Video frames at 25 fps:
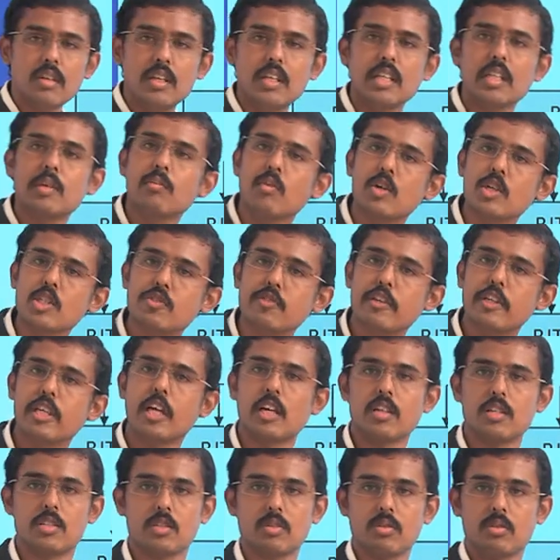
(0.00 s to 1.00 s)
in the MOSFET
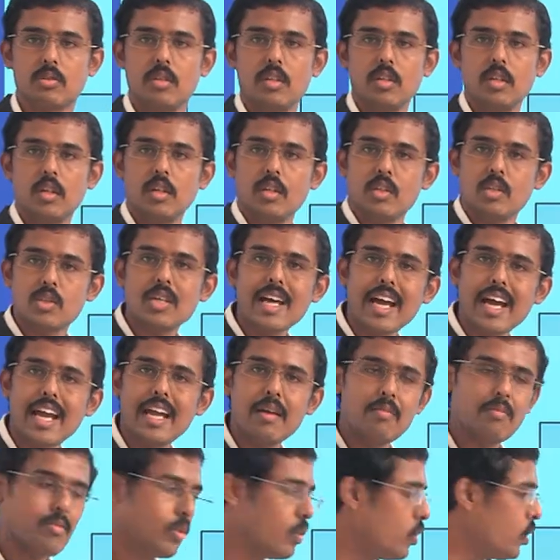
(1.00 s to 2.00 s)
also. So I
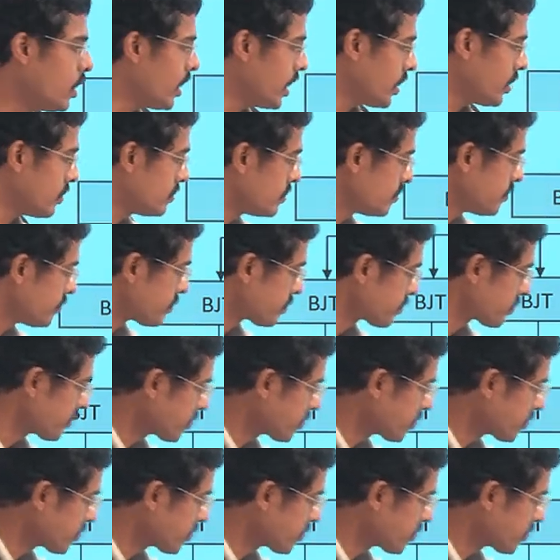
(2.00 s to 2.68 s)
am doing